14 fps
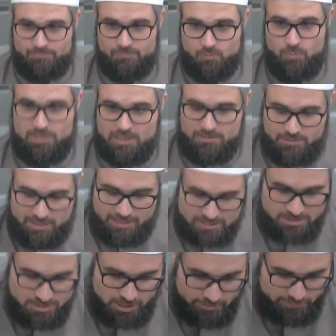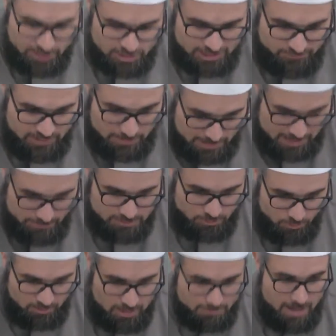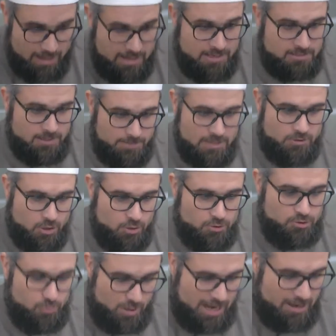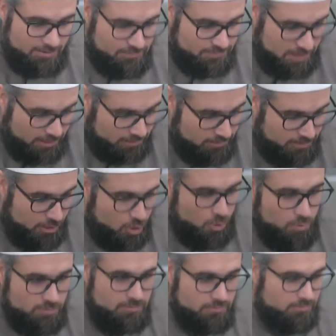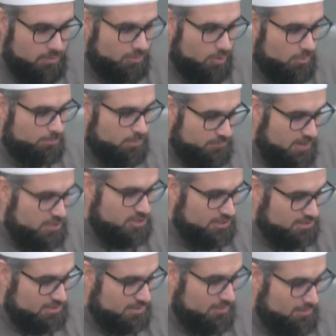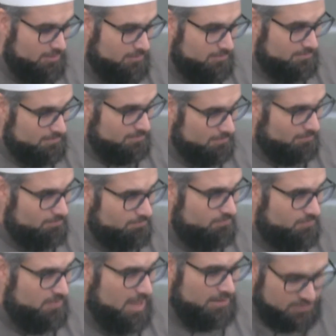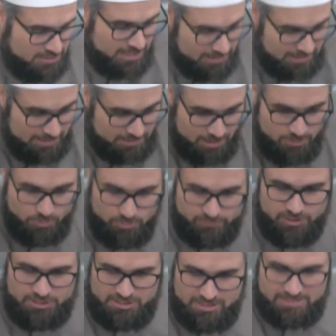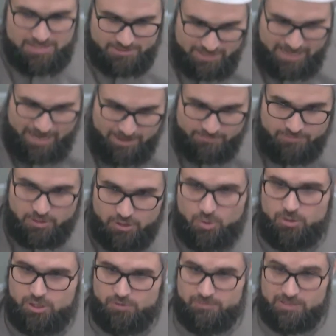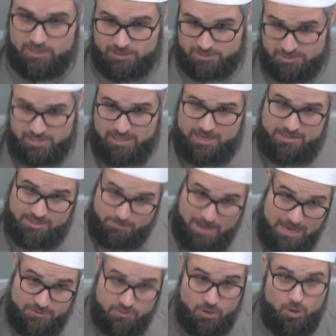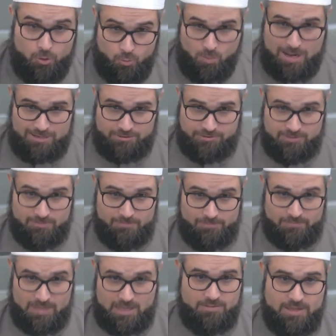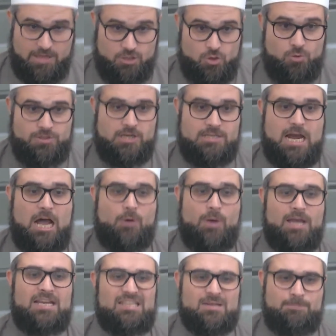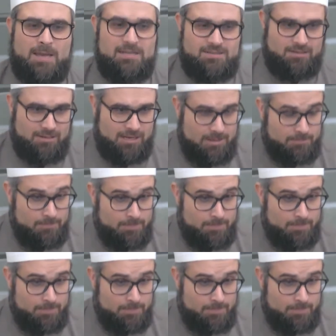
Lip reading: We need the next generation of imams and ulama to be those who have their own professions. They have studied in universities and they have their own careers and they make their own wealth and they do their da'wah independently.